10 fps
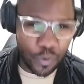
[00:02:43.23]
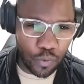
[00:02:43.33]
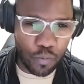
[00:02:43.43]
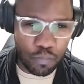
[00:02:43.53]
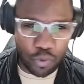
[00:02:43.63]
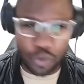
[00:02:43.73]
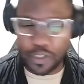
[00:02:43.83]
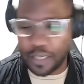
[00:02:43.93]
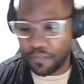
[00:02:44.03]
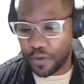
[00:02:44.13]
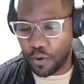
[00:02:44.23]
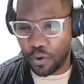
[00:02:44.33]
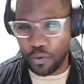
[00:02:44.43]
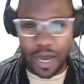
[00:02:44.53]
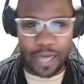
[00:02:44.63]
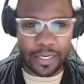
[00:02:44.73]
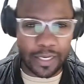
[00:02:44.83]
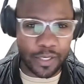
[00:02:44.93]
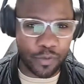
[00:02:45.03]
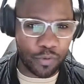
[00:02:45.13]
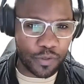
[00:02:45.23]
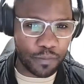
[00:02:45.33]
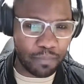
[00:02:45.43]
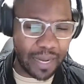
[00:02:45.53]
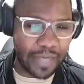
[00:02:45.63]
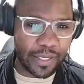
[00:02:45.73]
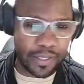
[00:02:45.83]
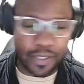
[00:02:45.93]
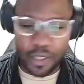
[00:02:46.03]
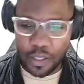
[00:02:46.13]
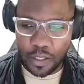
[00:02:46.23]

who brought up the Quran and was burning